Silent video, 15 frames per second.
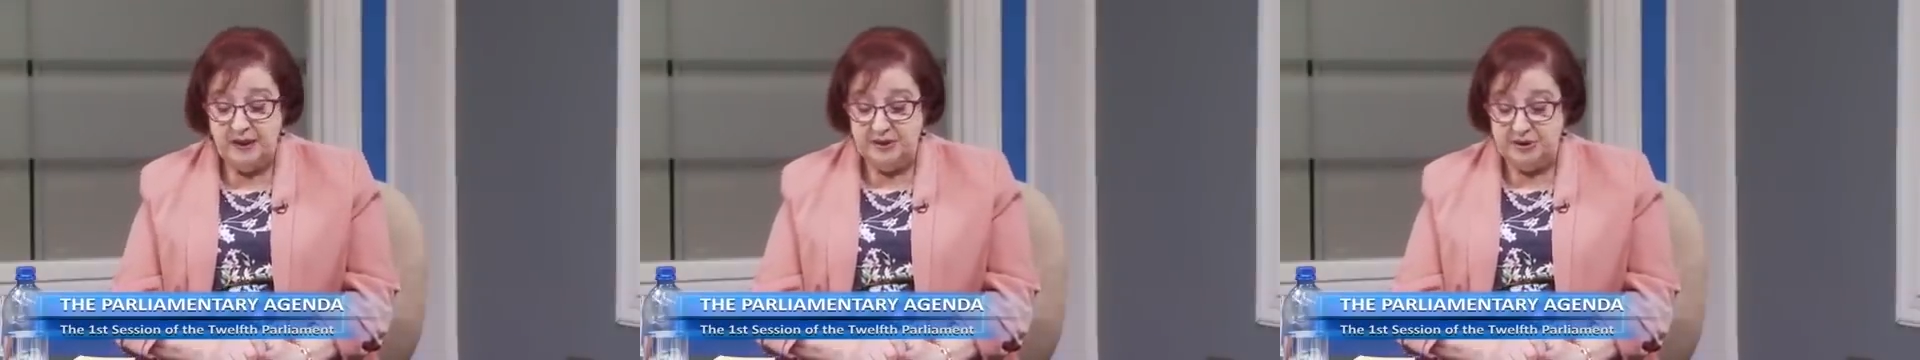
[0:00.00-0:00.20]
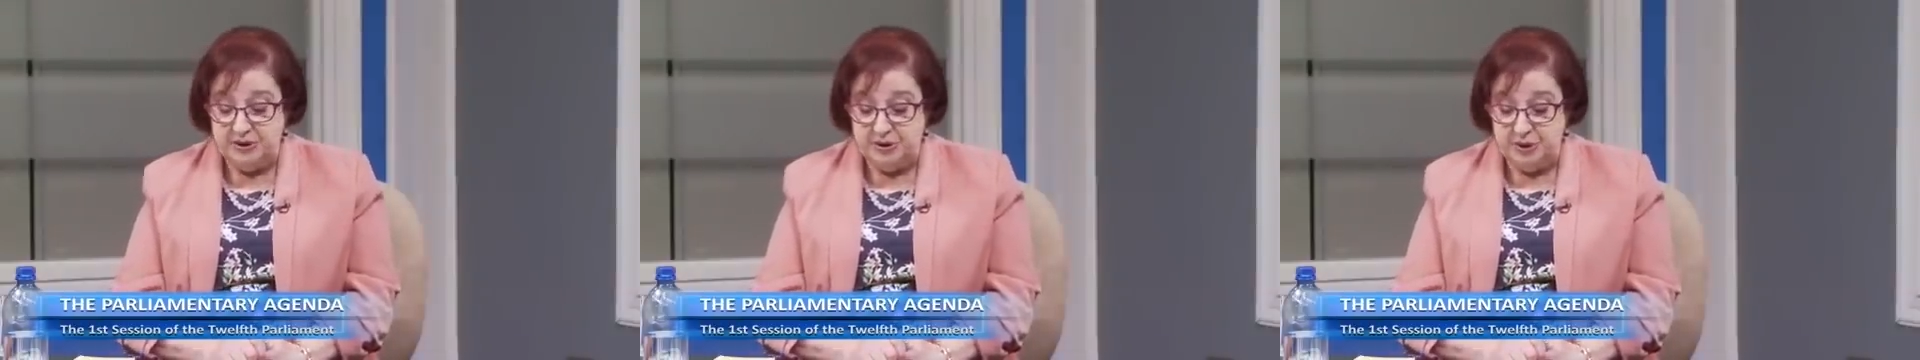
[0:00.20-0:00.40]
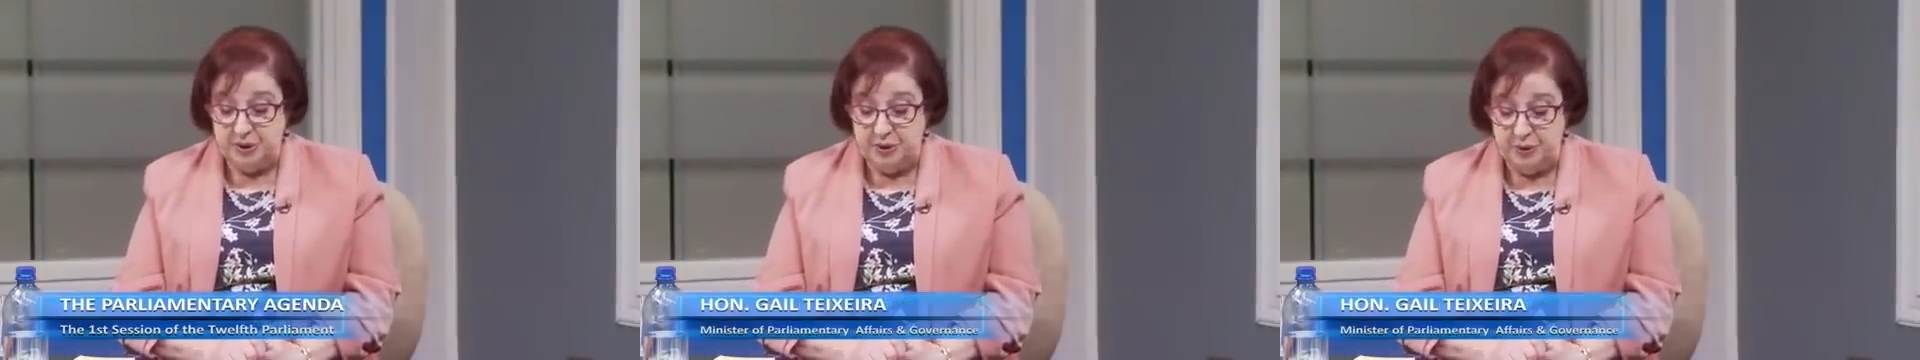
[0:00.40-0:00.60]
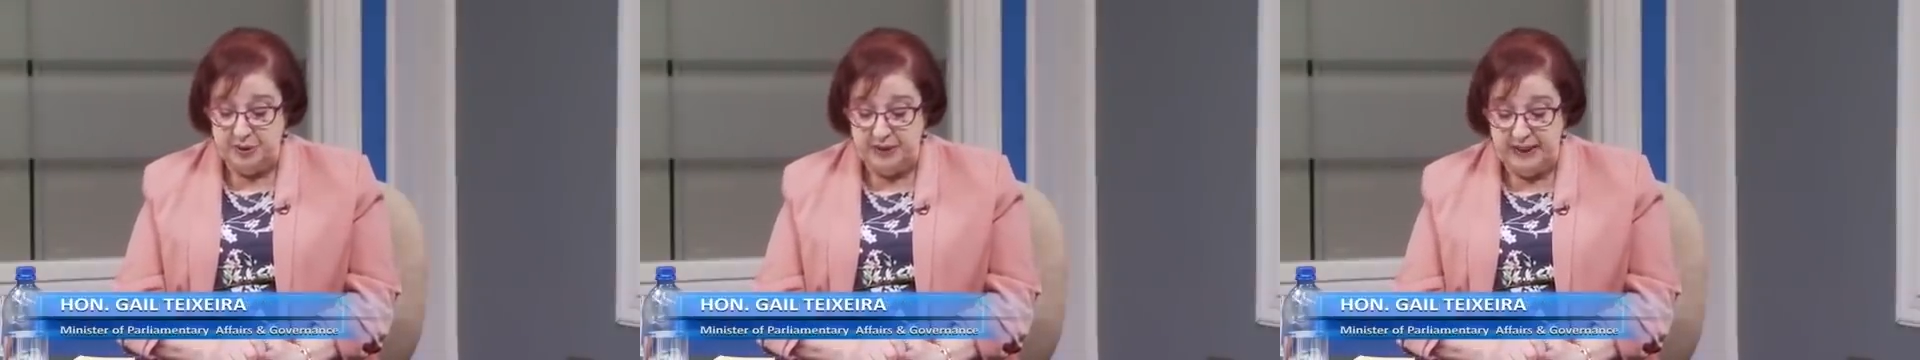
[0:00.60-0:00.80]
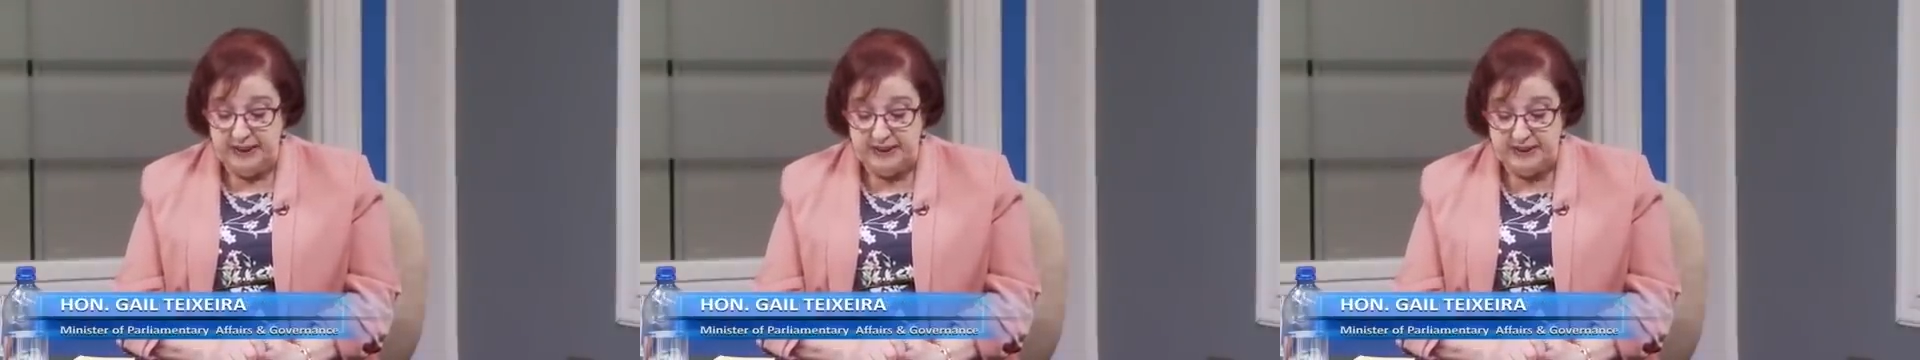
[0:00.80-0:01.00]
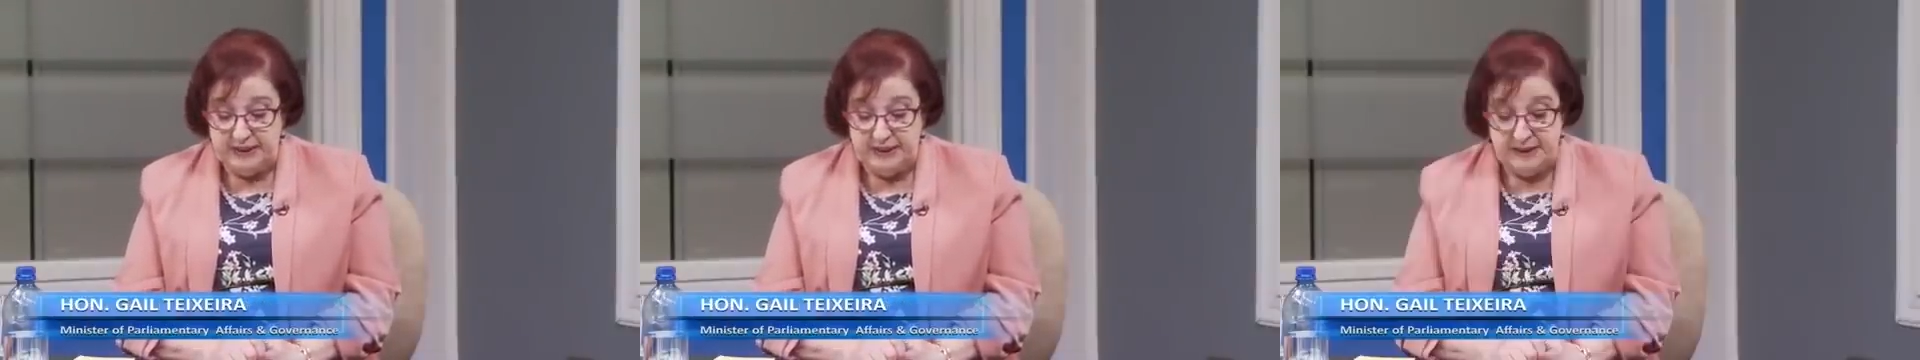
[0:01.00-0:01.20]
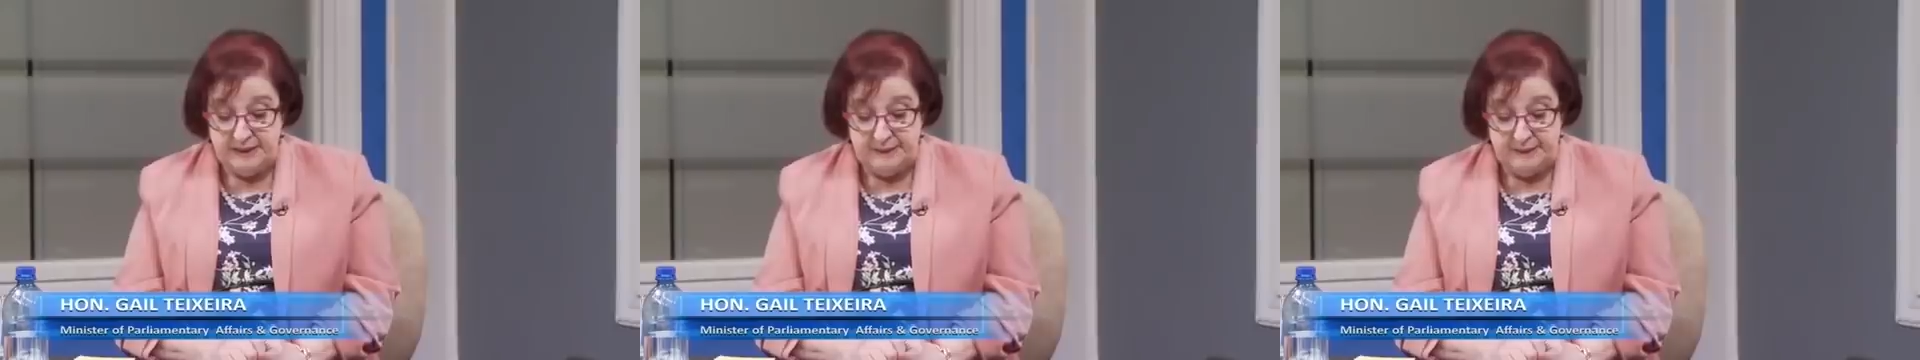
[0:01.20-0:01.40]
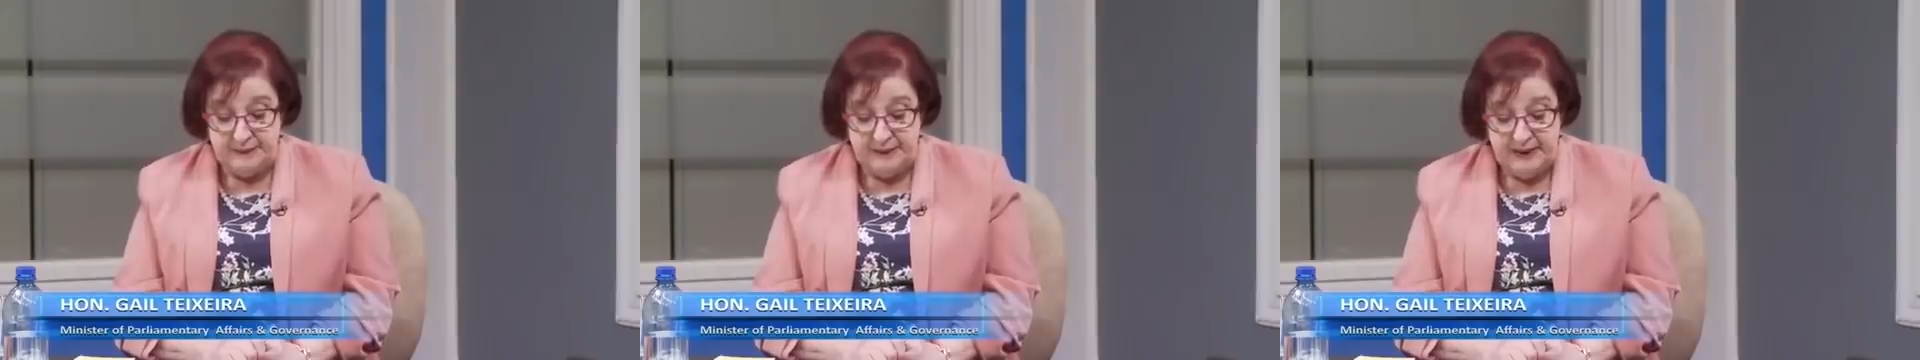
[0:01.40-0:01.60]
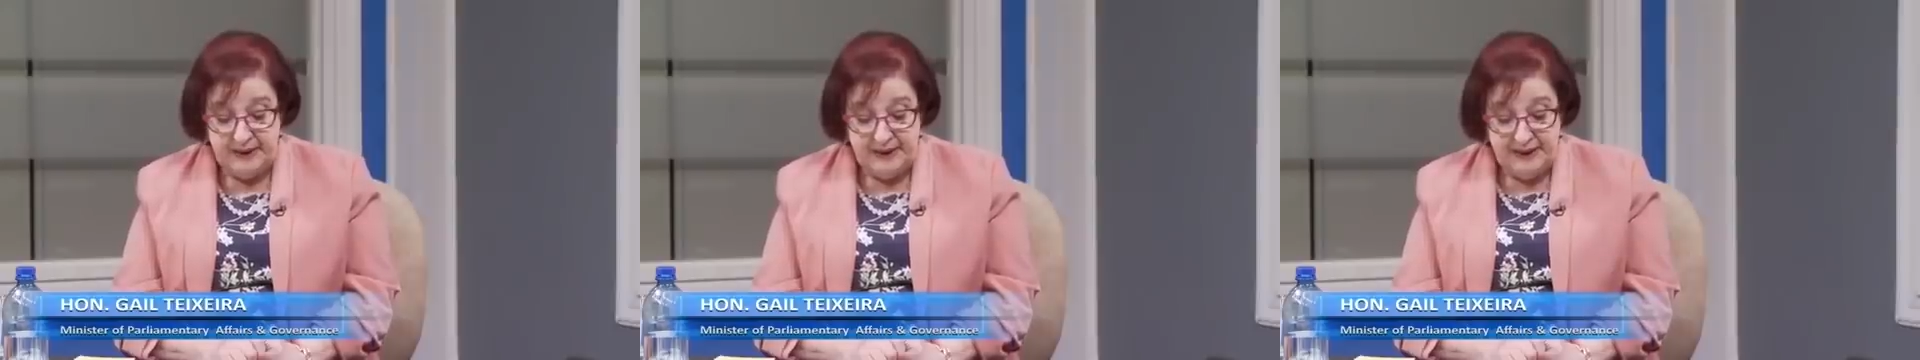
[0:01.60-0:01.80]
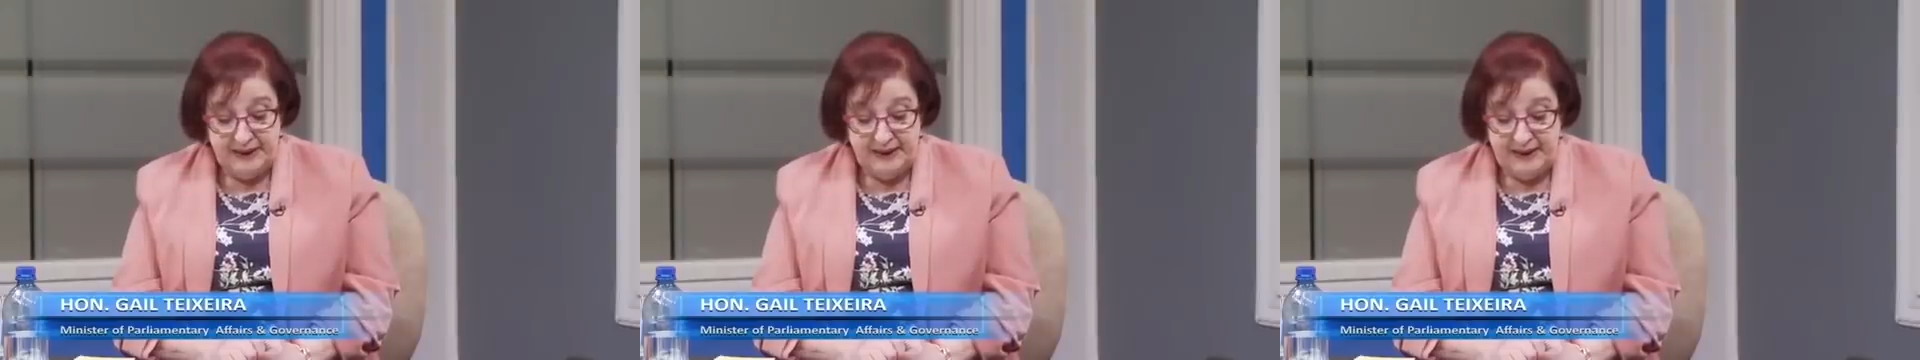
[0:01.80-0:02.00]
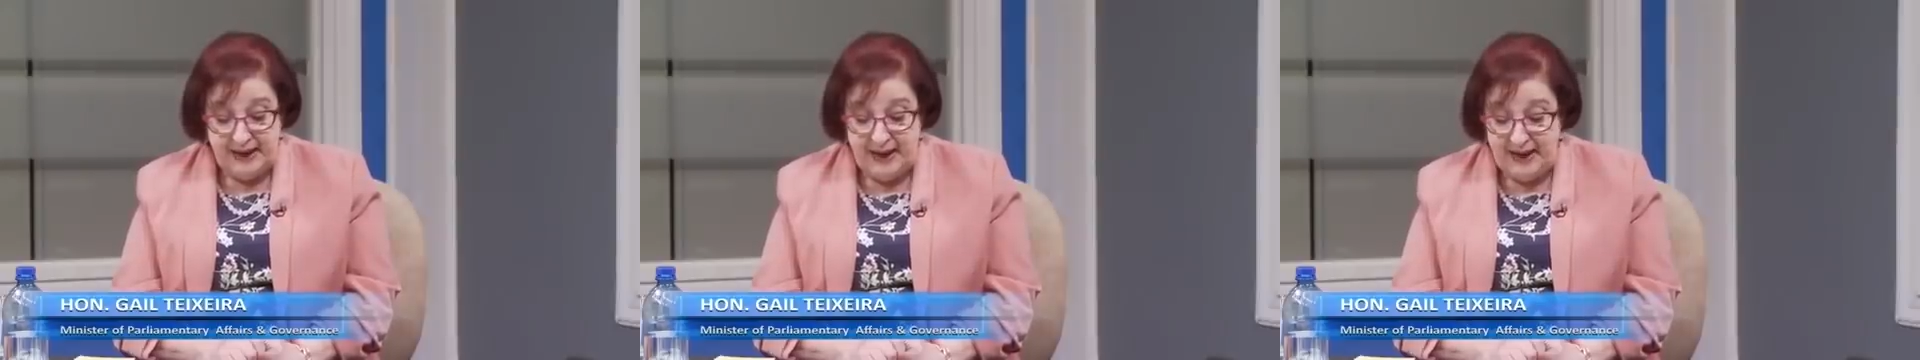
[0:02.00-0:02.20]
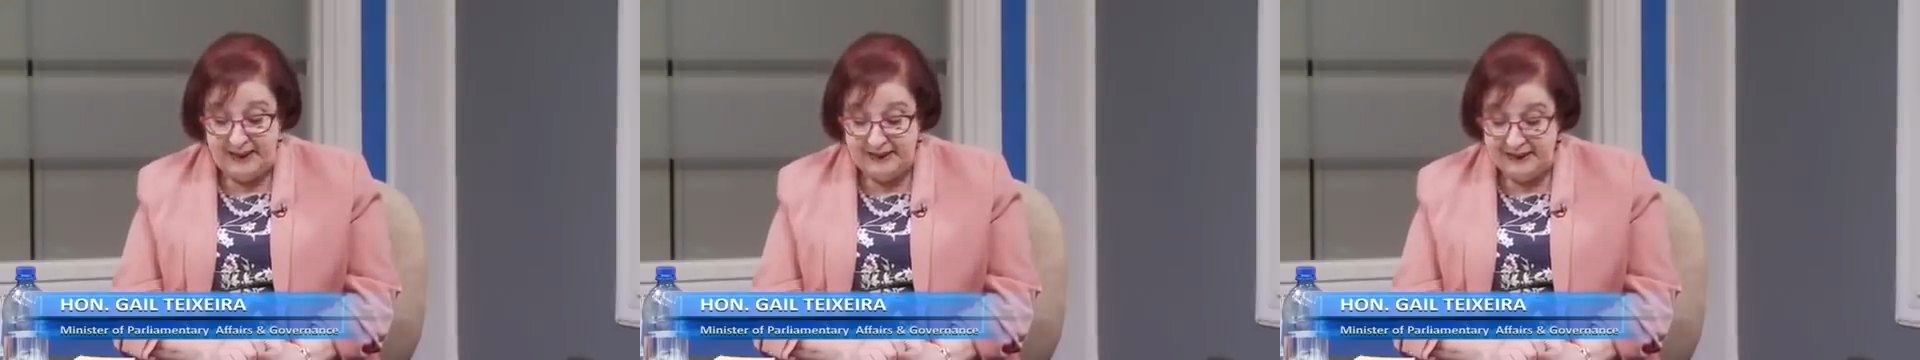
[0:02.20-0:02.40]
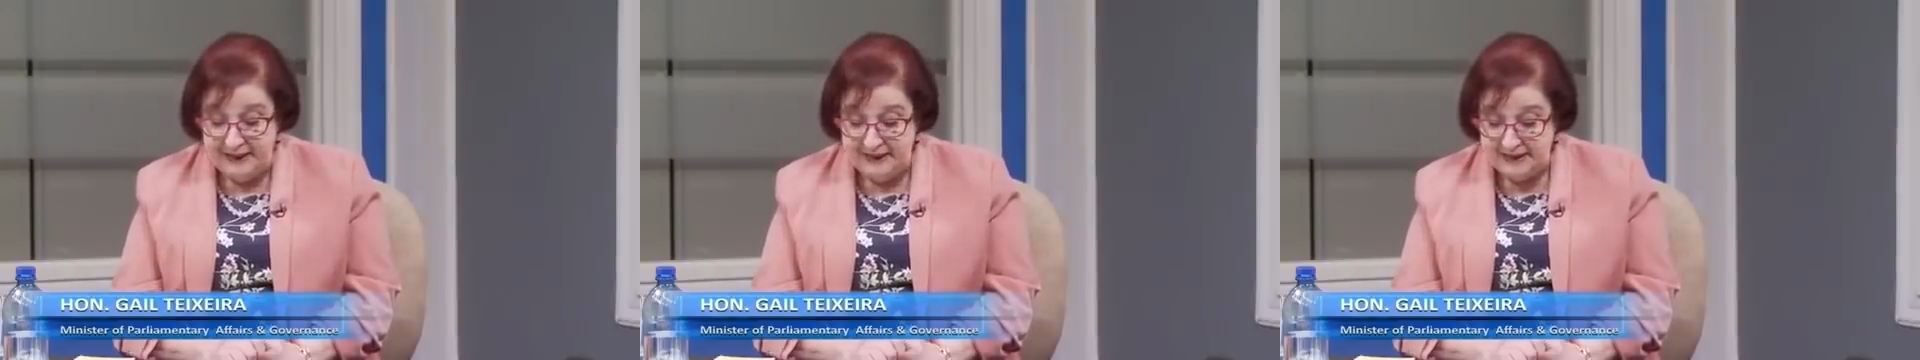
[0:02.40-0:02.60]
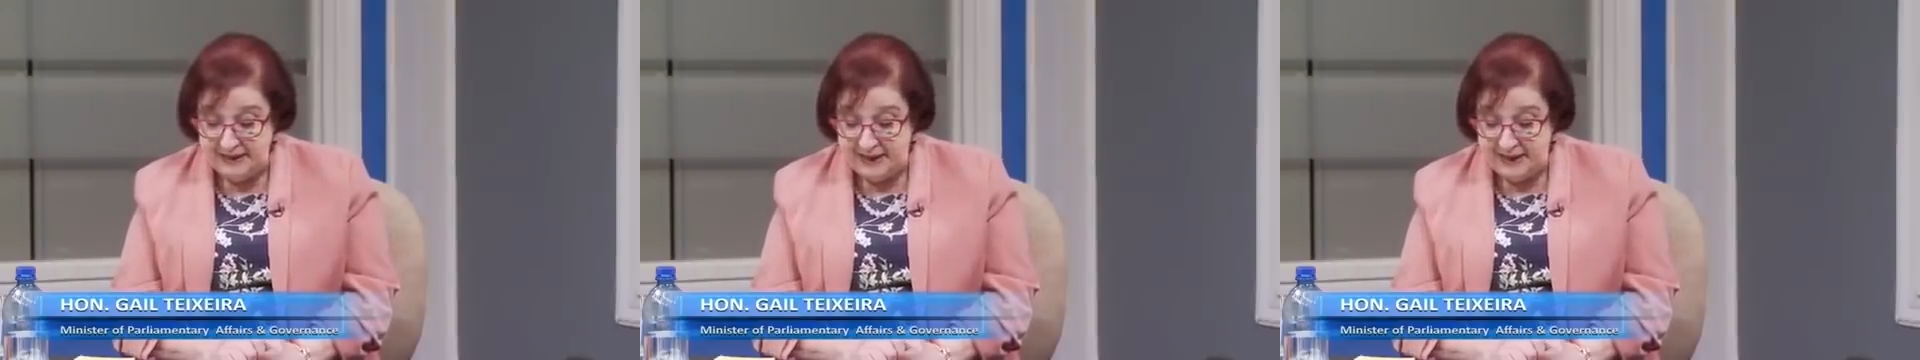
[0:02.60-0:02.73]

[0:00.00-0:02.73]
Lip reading: So that I